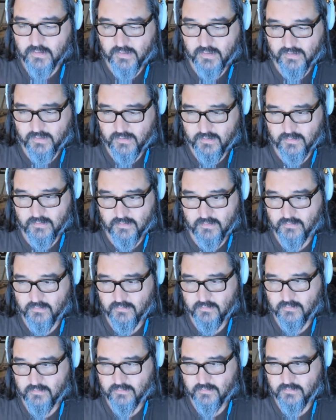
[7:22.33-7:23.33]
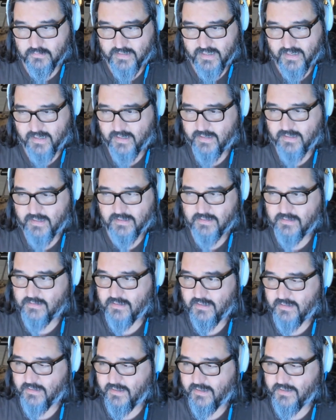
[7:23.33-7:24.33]
And yeah, I guess
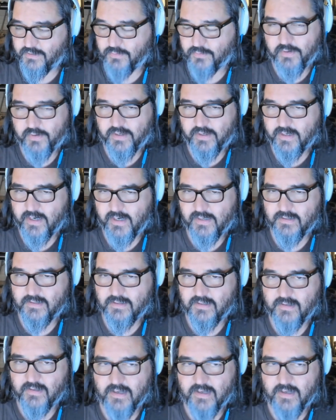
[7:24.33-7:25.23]
I sort of connected to